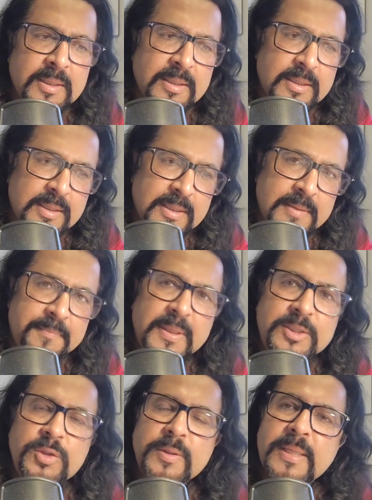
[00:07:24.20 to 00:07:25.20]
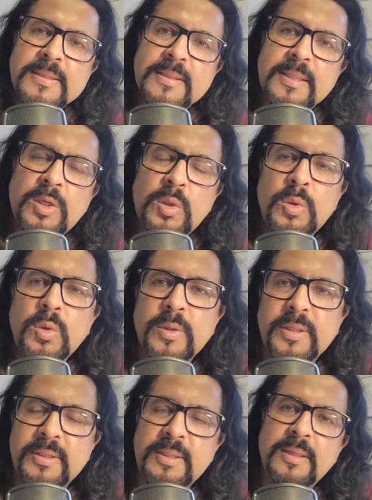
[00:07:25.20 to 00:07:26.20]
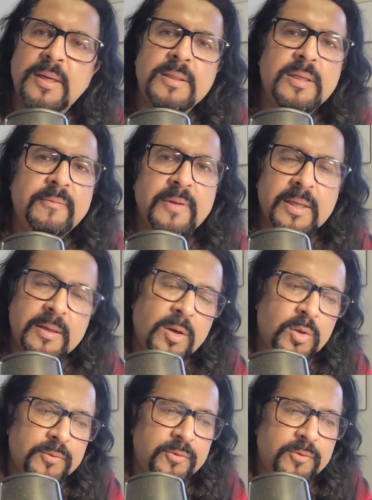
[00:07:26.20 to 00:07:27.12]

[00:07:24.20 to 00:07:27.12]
but you guys can look the other way around.